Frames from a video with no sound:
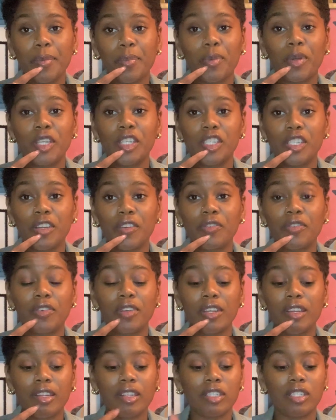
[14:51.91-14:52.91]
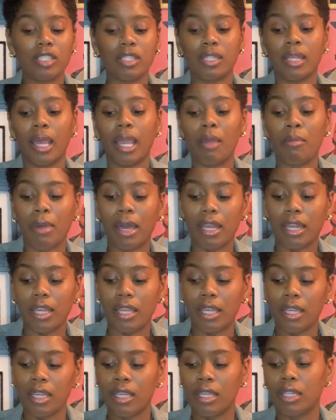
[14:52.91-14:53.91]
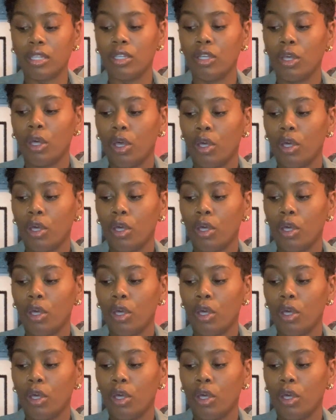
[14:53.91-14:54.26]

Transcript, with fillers: pre-shuffle, and it just came out again.